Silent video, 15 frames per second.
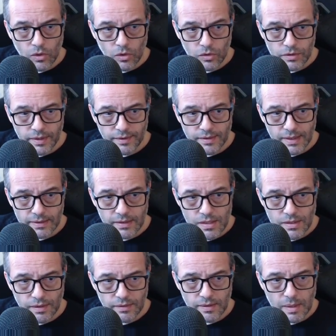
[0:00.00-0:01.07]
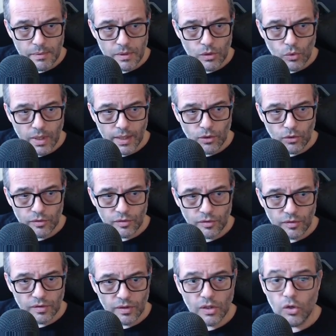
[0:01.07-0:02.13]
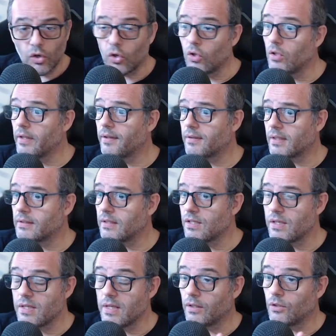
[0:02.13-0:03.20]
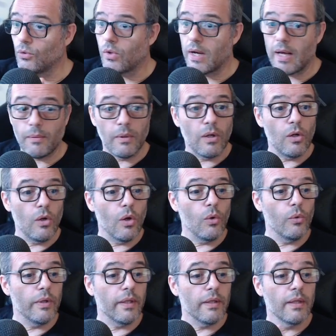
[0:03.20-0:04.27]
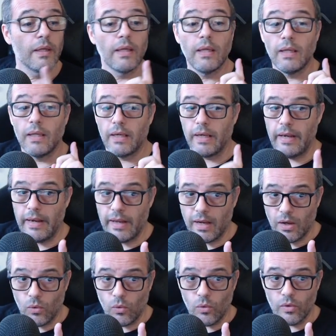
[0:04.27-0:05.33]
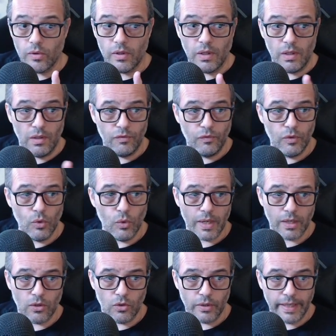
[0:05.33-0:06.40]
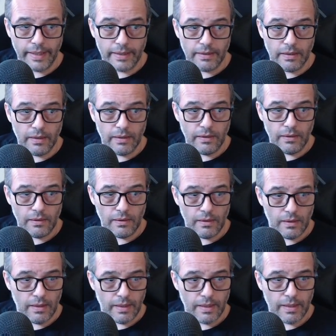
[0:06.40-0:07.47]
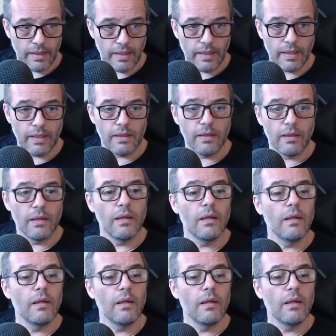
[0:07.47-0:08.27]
on the strategies tab, you can also see all the strategies that you have loaded. Now, if you are connected, like here,